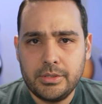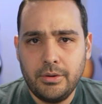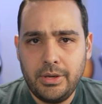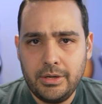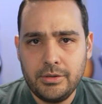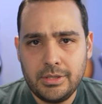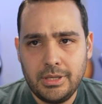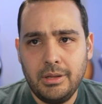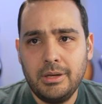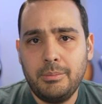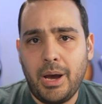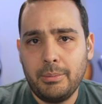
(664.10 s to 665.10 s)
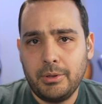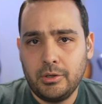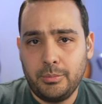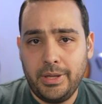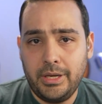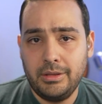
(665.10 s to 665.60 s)
So here's an unpopular
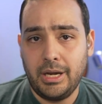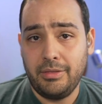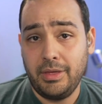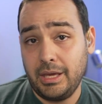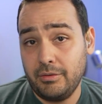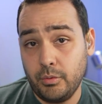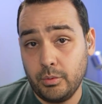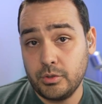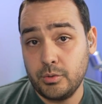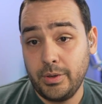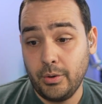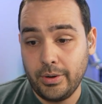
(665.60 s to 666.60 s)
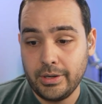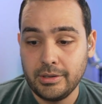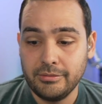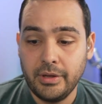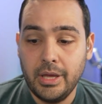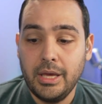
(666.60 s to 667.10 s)
opinion that I think everyone should be aware
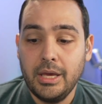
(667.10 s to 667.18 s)
of.